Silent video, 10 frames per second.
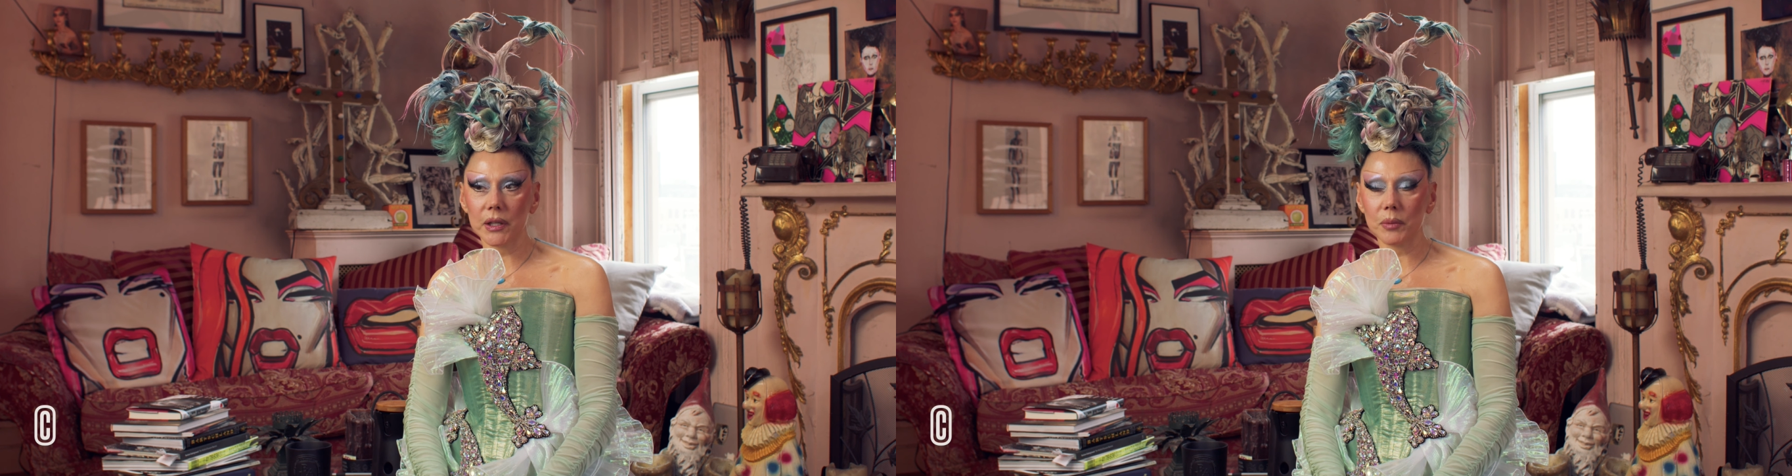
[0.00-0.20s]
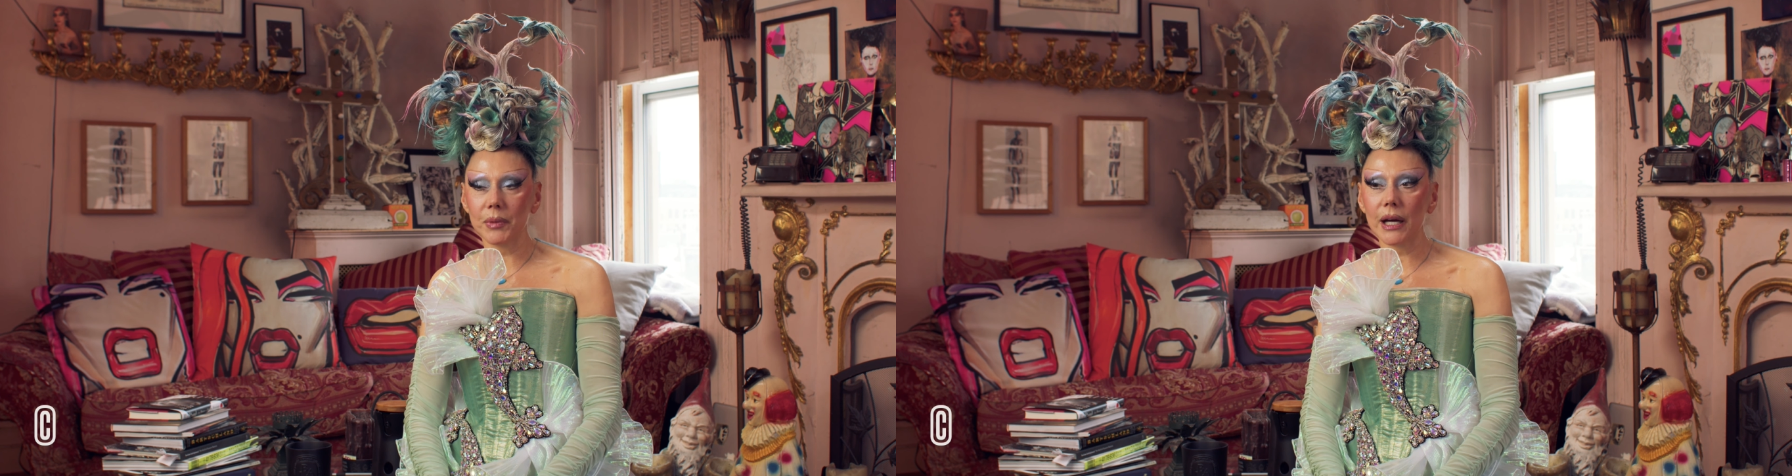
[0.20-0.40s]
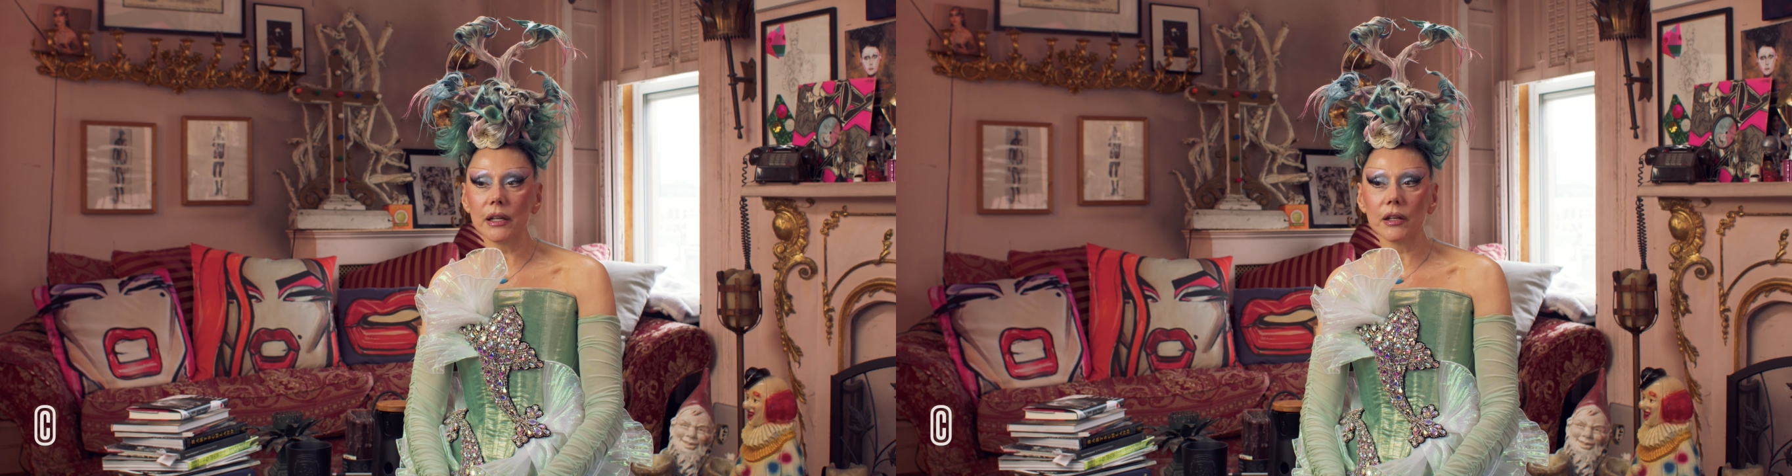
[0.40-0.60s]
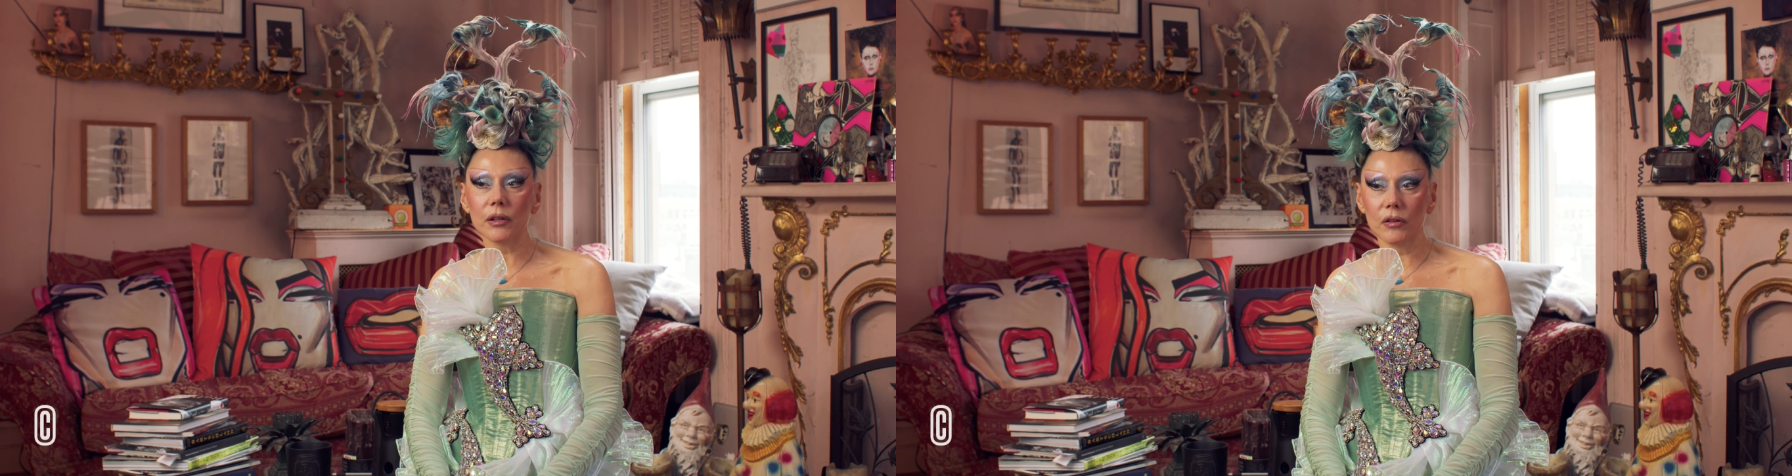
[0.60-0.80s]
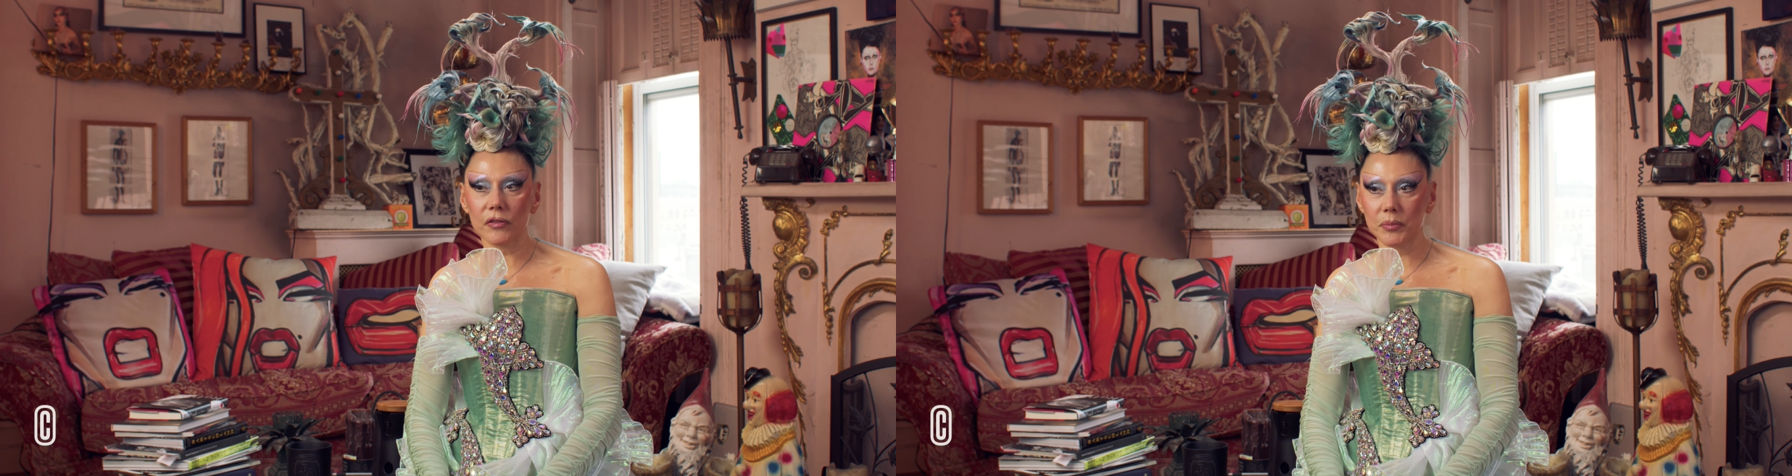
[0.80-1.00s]
to make a
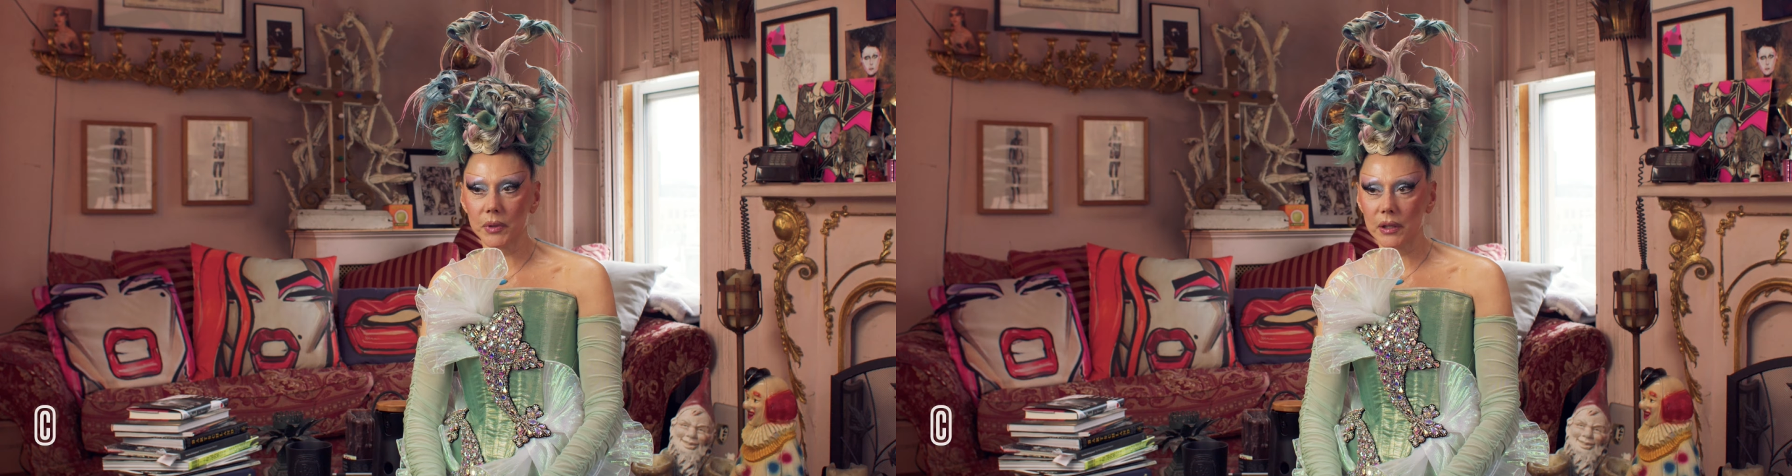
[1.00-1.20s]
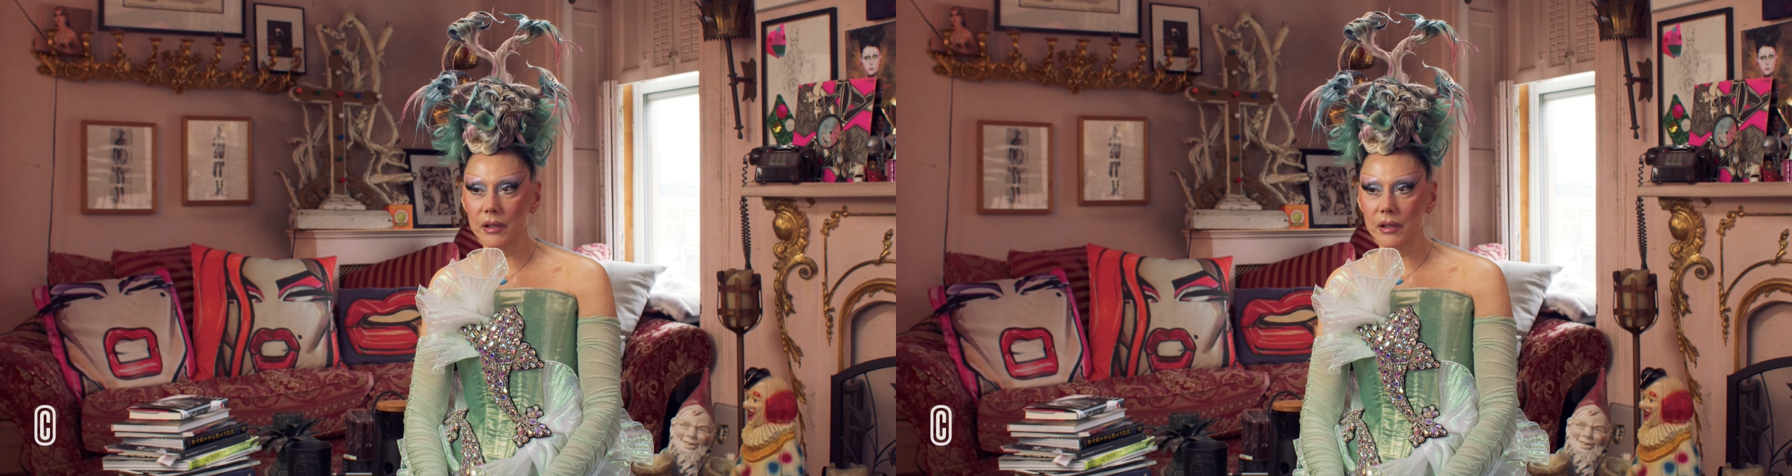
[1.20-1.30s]
mannequin of me.